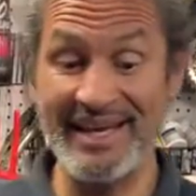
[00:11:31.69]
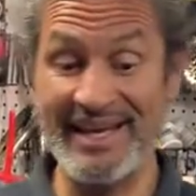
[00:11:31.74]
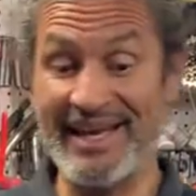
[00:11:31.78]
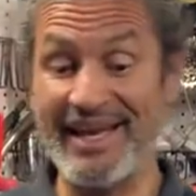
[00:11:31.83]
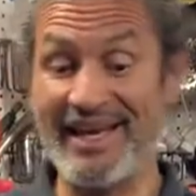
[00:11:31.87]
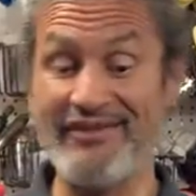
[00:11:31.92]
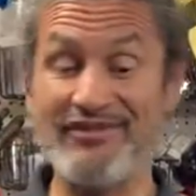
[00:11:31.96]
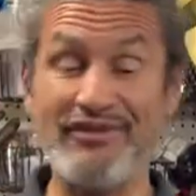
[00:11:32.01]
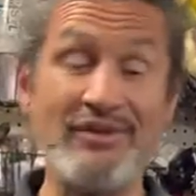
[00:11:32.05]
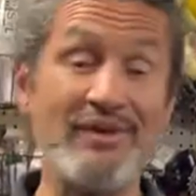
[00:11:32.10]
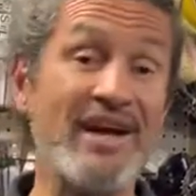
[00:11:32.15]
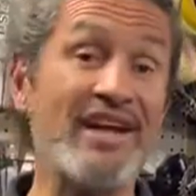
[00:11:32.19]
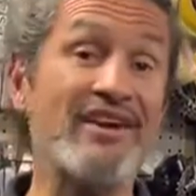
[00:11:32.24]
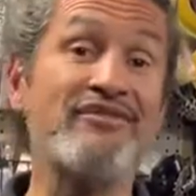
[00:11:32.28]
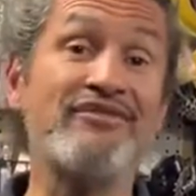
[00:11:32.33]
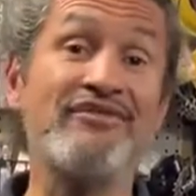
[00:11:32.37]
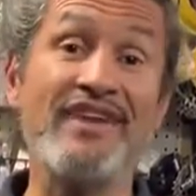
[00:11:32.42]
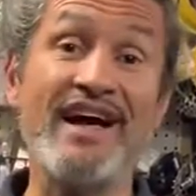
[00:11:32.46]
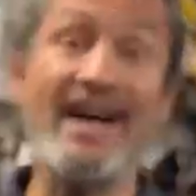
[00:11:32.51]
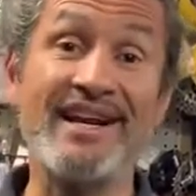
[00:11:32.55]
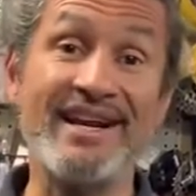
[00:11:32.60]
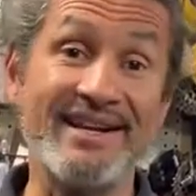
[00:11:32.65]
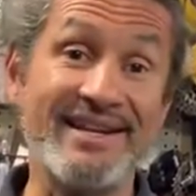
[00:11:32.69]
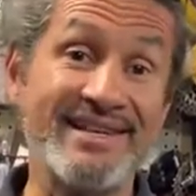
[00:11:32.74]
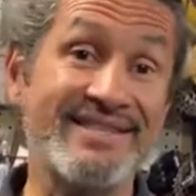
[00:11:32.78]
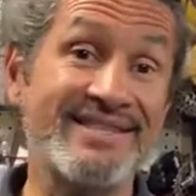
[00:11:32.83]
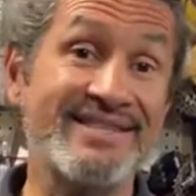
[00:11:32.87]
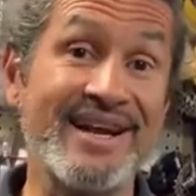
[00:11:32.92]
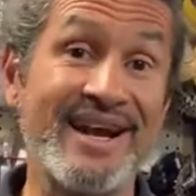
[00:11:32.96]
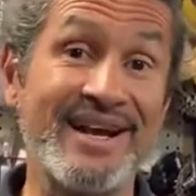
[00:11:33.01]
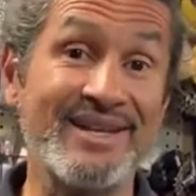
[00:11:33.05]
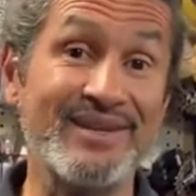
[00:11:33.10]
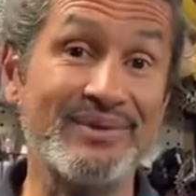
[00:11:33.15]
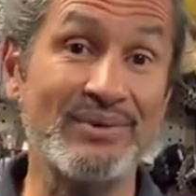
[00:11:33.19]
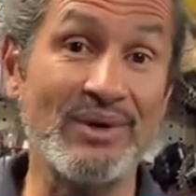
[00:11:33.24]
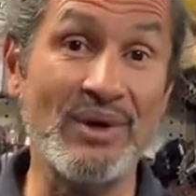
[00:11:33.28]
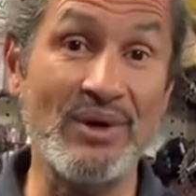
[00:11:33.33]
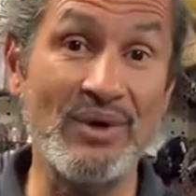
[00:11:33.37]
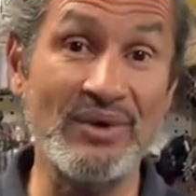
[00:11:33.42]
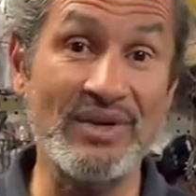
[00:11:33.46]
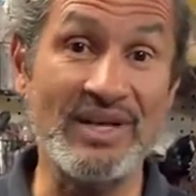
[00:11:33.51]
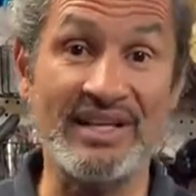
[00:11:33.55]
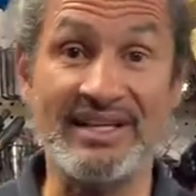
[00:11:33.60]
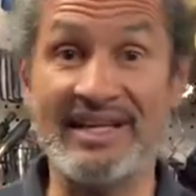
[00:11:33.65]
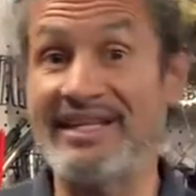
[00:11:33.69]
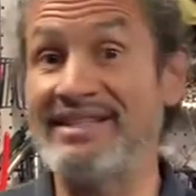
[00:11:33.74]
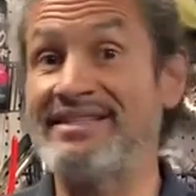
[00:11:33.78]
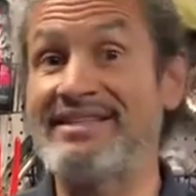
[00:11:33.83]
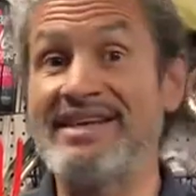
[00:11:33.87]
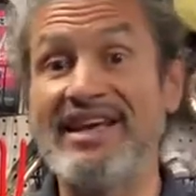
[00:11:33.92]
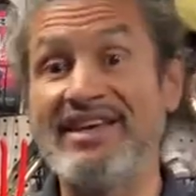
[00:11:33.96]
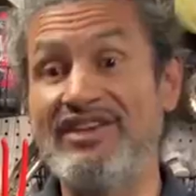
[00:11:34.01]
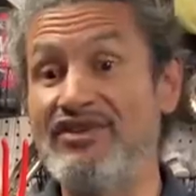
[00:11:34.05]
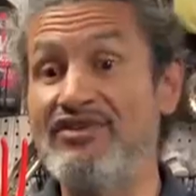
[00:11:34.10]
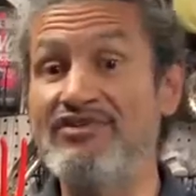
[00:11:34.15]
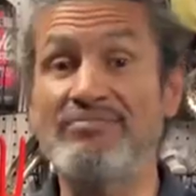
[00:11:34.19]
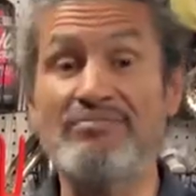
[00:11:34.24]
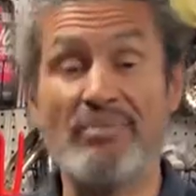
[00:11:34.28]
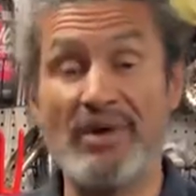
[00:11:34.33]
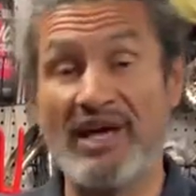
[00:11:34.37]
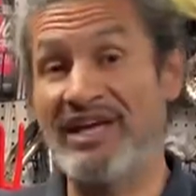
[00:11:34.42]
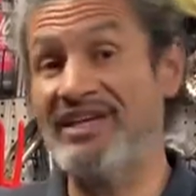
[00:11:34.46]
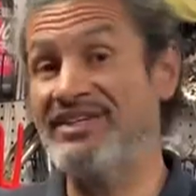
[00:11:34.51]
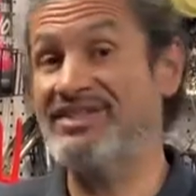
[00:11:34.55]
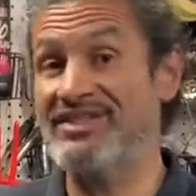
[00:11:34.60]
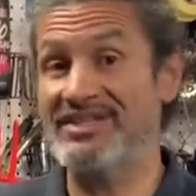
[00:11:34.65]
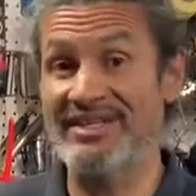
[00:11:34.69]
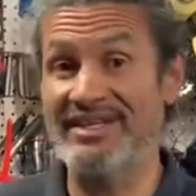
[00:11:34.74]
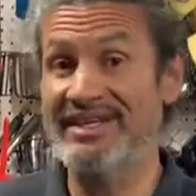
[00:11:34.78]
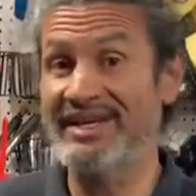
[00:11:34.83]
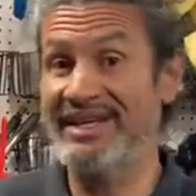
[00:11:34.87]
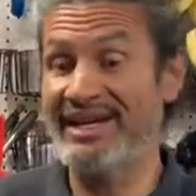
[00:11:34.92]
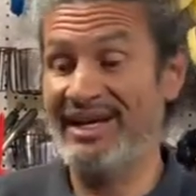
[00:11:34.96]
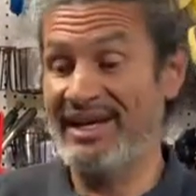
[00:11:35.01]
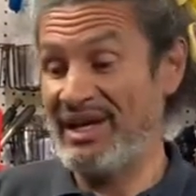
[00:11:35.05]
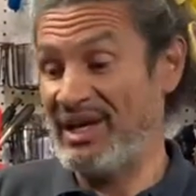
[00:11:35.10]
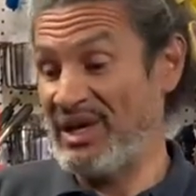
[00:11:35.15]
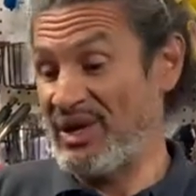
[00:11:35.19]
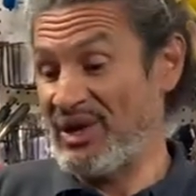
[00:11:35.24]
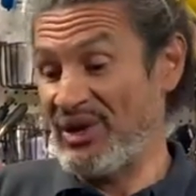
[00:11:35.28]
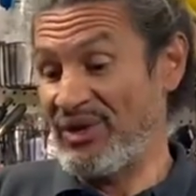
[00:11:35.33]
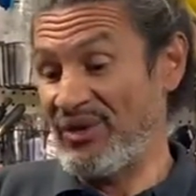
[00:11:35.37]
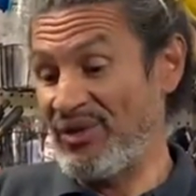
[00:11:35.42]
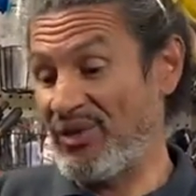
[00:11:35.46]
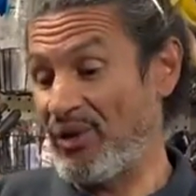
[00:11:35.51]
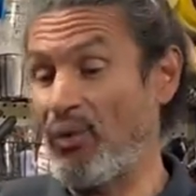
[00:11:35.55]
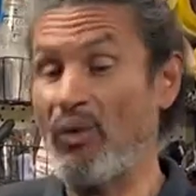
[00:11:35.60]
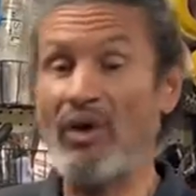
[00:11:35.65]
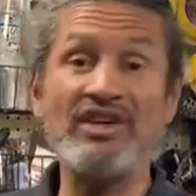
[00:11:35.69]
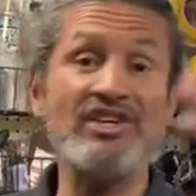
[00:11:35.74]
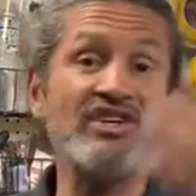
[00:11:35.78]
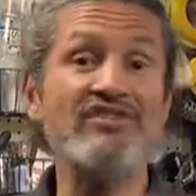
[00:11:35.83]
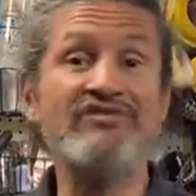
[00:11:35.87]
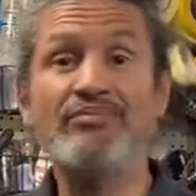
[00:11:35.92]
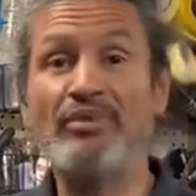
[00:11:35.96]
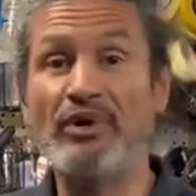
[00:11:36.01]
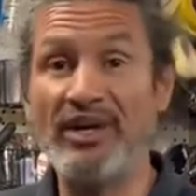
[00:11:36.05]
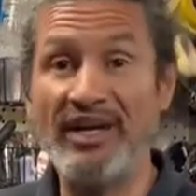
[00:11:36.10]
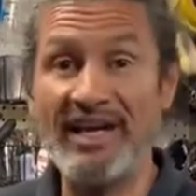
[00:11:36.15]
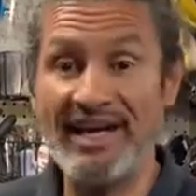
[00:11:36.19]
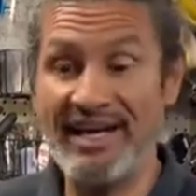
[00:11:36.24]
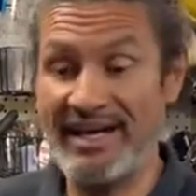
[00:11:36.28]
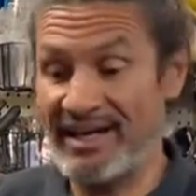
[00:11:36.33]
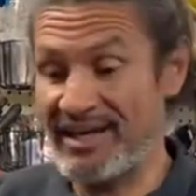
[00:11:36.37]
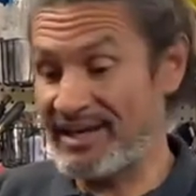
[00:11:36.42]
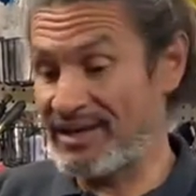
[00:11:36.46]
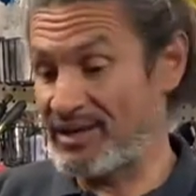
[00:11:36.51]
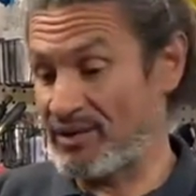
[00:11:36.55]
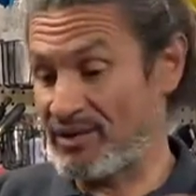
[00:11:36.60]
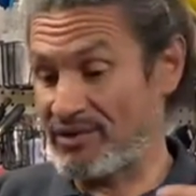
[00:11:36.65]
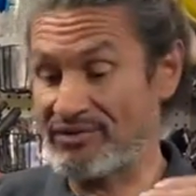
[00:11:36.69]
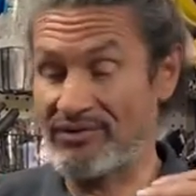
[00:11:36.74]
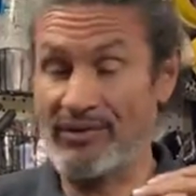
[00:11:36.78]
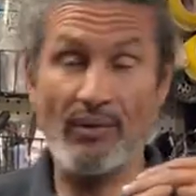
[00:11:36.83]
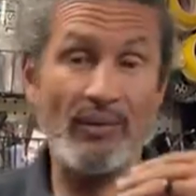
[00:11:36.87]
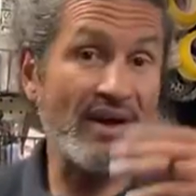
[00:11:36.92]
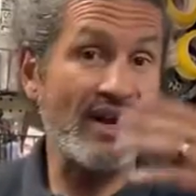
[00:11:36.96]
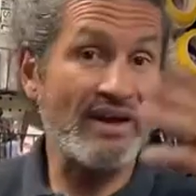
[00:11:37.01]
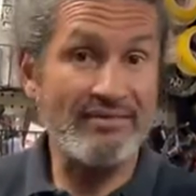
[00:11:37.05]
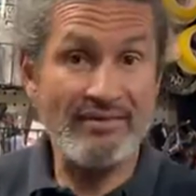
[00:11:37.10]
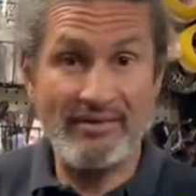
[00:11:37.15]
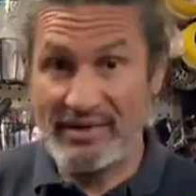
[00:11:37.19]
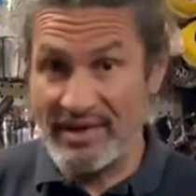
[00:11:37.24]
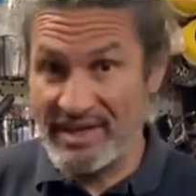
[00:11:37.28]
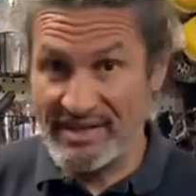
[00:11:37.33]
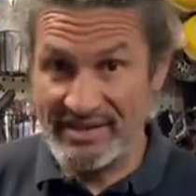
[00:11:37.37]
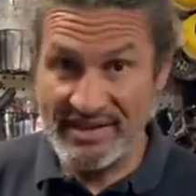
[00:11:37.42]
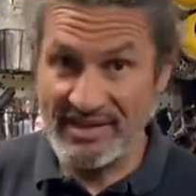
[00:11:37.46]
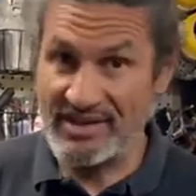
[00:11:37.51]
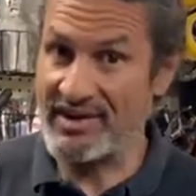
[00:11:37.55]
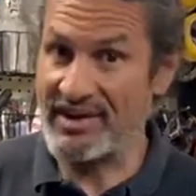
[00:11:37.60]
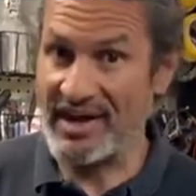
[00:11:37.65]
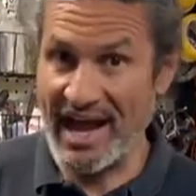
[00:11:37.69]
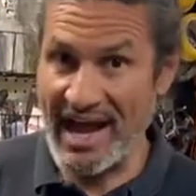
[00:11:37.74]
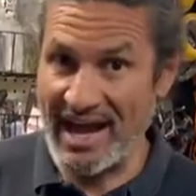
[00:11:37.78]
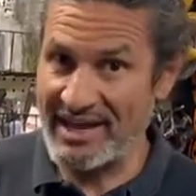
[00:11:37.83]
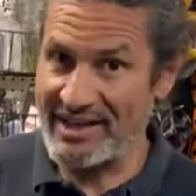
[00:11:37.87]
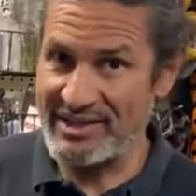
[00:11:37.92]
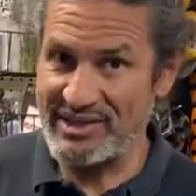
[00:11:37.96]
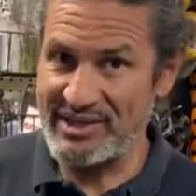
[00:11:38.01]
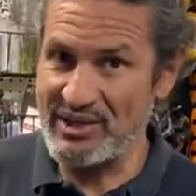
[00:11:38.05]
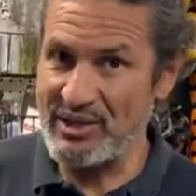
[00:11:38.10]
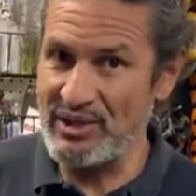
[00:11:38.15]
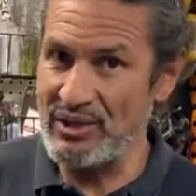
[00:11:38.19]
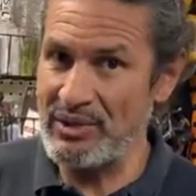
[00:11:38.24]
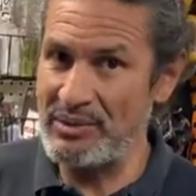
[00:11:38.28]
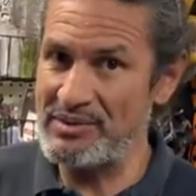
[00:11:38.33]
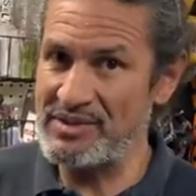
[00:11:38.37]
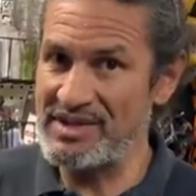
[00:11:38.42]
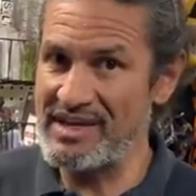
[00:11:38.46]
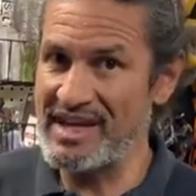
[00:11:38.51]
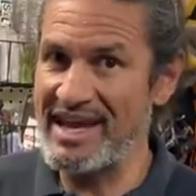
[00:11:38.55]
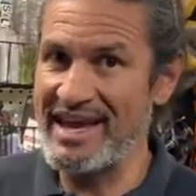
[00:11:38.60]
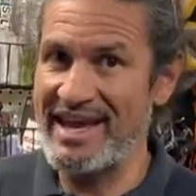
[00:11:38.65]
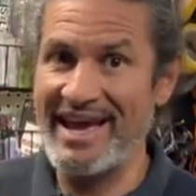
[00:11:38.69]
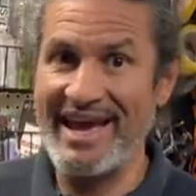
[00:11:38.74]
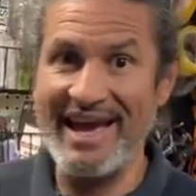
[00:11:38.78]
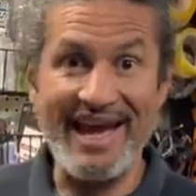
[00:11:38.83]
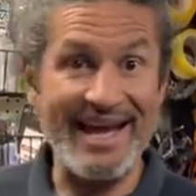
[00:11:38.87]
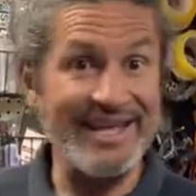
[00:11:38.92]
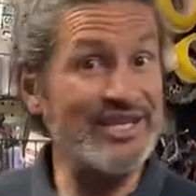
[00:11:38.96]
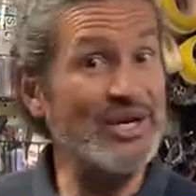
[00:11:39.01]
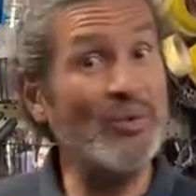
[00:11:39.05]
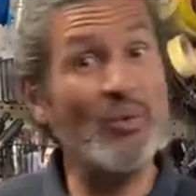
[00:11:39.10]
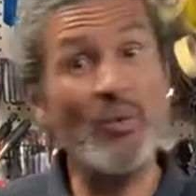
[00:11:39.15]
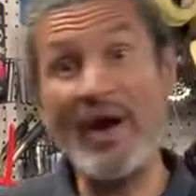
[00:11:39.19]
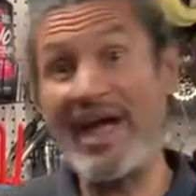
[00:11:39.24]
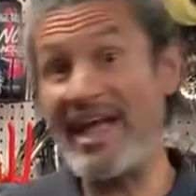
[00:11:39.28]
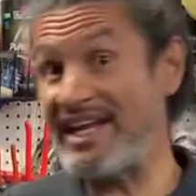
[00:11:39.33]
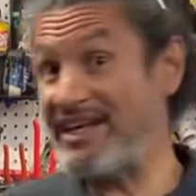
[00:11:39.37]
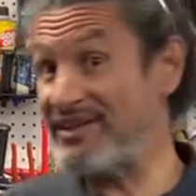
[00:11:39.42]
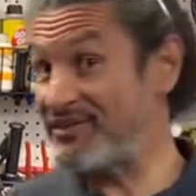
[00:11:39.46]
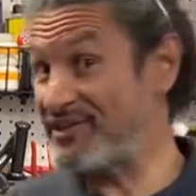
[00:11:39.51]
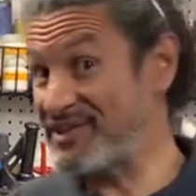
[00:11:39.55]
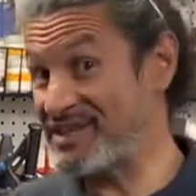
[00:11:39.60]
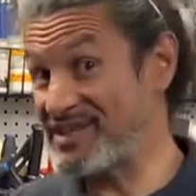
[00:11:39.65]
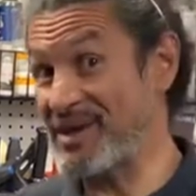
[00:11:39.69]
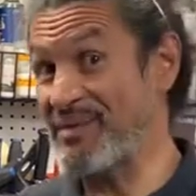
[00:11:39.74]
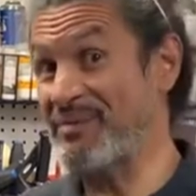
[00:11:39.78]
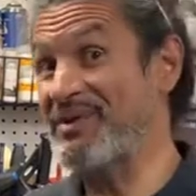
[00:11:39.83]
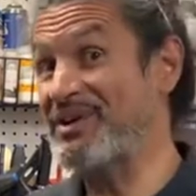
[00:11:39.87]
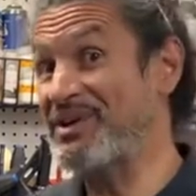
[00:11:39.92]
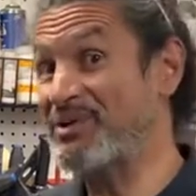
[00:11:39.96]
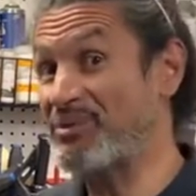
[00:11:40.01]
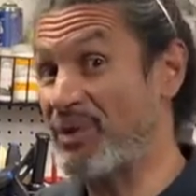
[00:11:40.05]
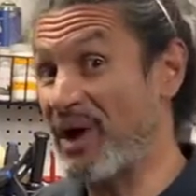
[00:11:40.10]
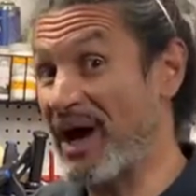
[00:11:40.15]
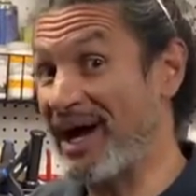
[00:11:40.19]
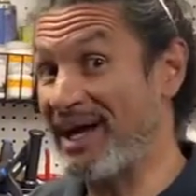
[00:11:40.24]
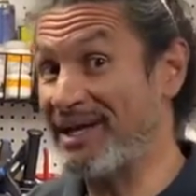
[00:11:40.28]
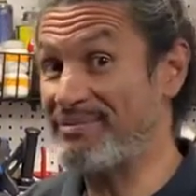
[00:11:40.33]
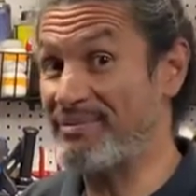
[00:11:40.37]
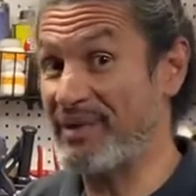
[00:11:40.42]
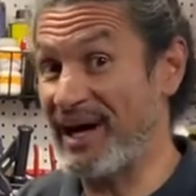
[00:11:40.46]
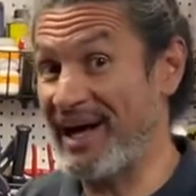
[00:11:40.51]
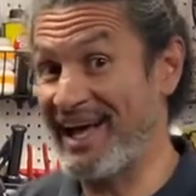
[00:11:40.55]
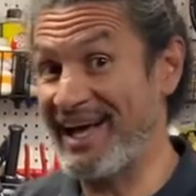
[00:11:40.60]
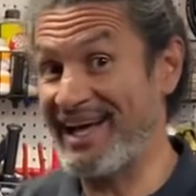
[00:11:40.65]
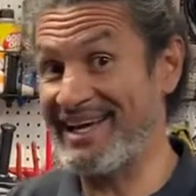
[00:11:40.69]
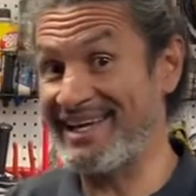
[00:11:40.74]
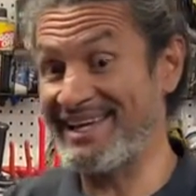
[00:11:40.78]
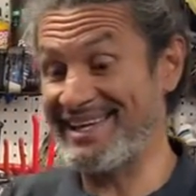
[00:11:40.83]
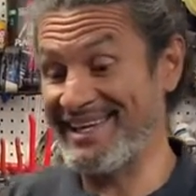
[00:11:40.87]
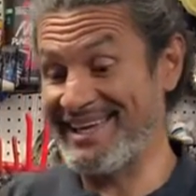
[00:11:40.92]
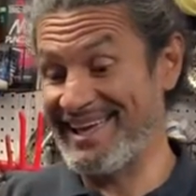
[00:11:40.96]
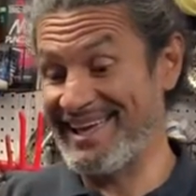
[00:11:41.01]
if you get a flat on the side of the road, and let's say you've pinched the one you've put in, or for whatever reason you're out of tubes, and you're waiting for someone to ride by,